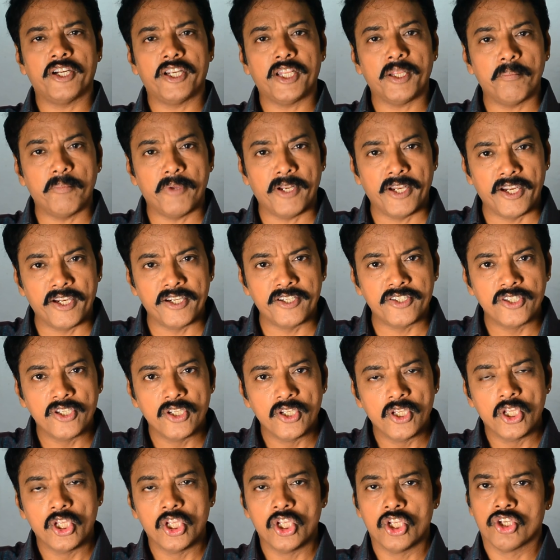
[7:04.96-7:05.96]
minutes.
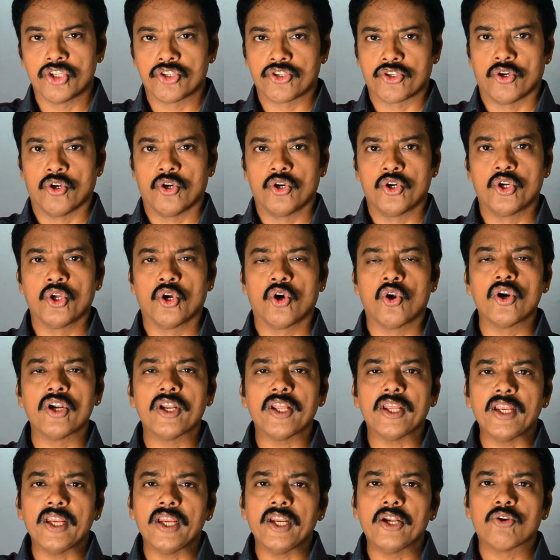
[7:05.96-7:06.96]
So don't
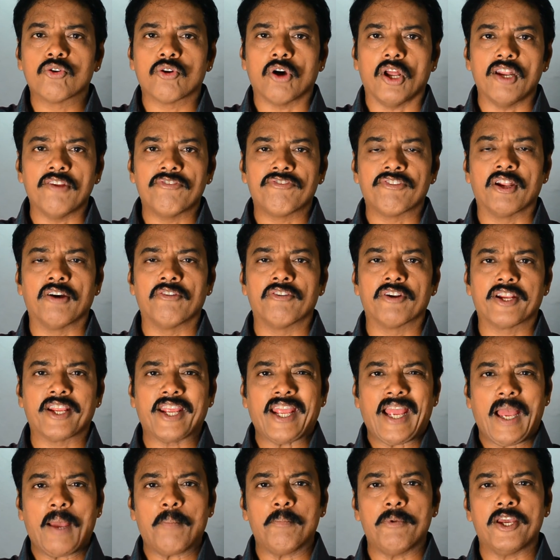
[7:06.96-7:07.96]
eat cauliflower,
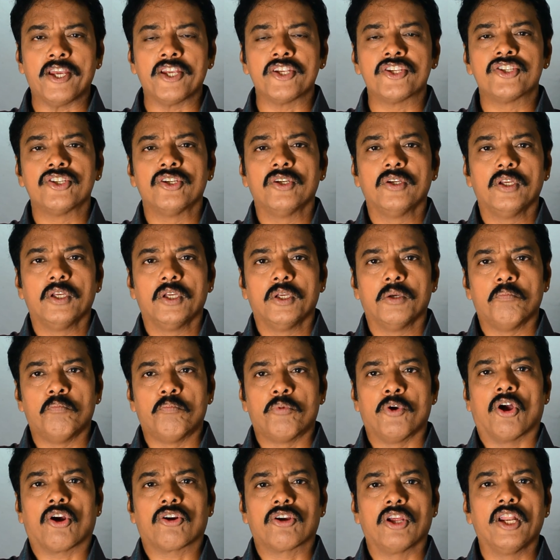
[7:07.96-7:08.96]
cabbage,
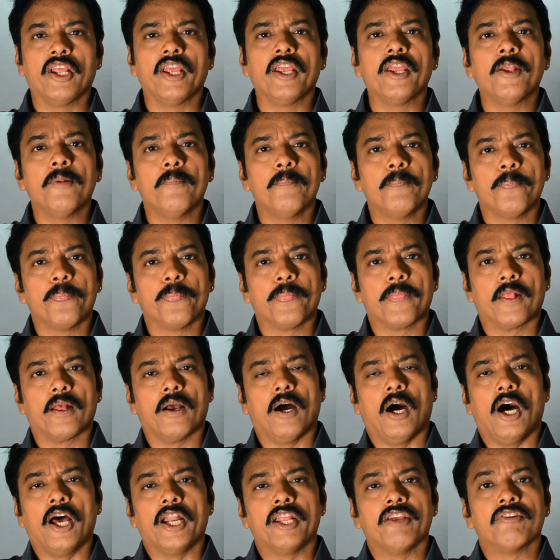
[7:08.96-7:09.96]
broccoli
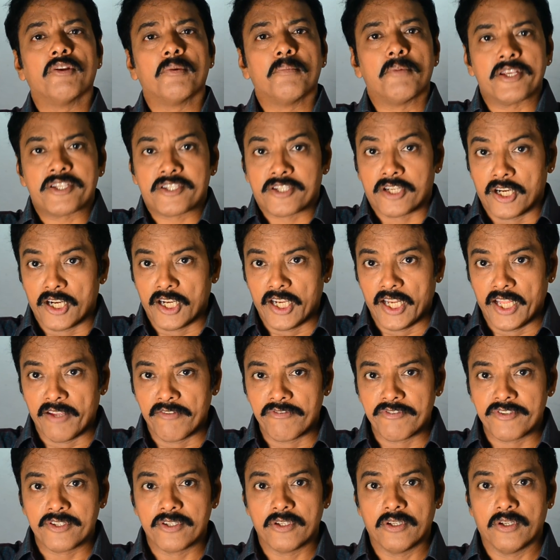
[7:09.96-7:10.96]
or even mustard
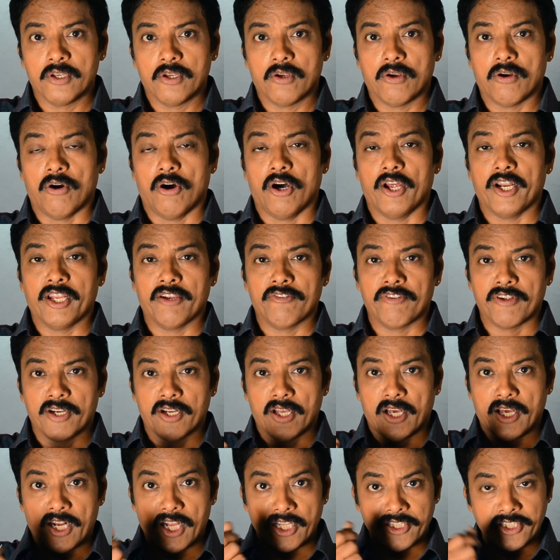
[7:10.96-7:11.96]
leaves or even
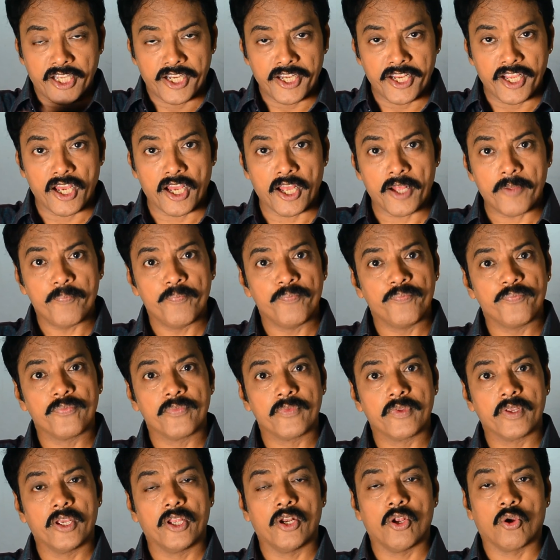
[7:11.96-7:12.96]
hara dhania,
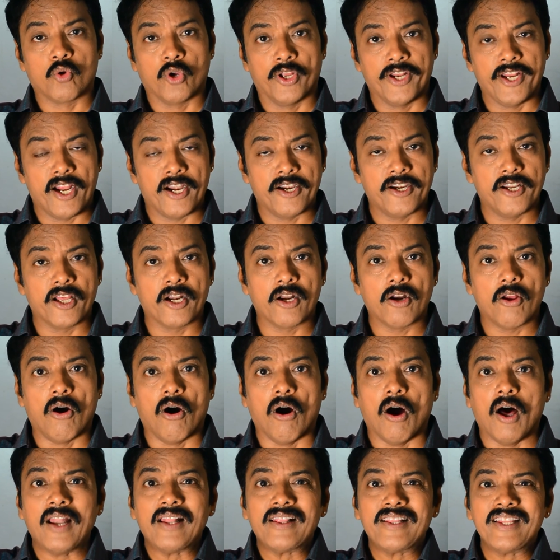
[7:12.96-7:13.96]
coriander.
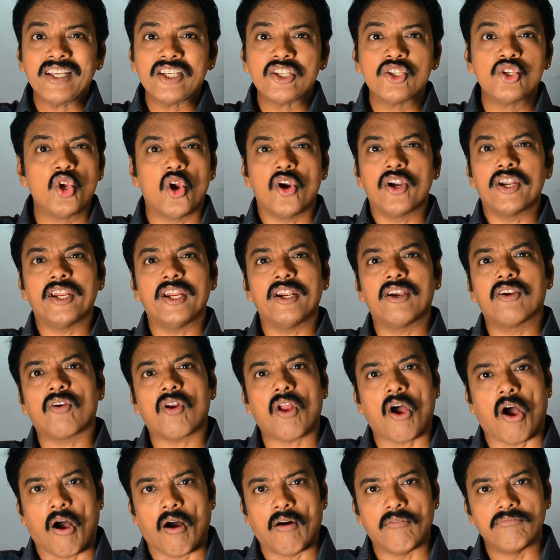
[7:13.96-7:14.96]
All these don't eat
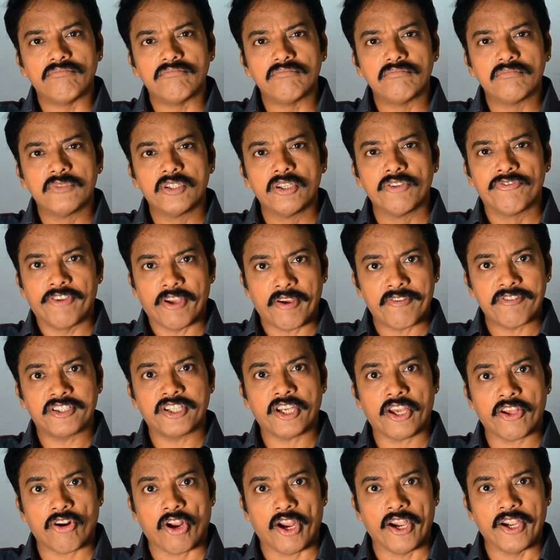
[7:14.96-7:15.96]
raw. If you have a
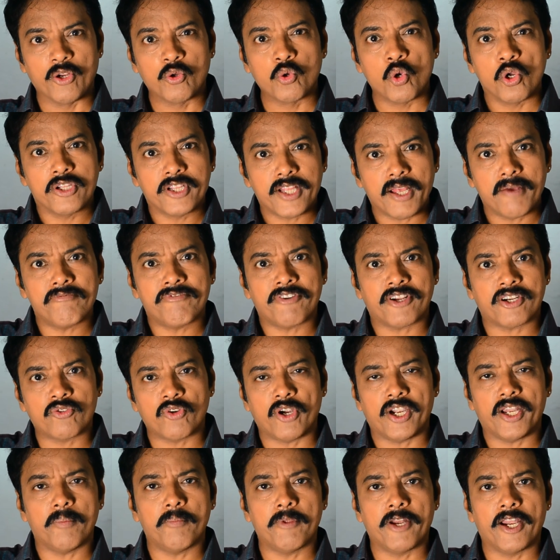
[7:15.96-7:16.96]
thyroid, cook them for
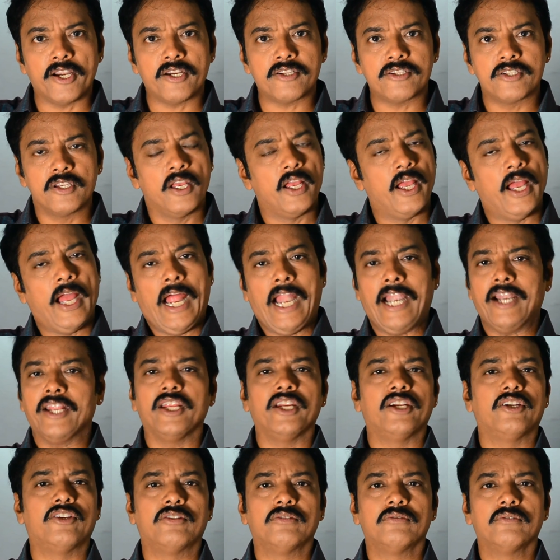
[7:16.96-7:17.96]
20 minutes and
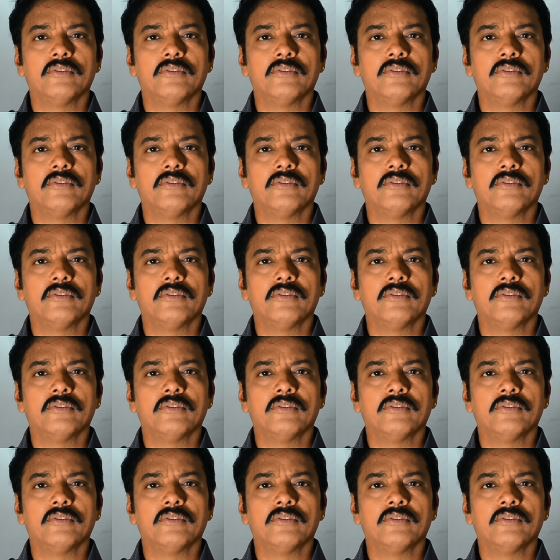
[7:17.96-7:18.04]
eat.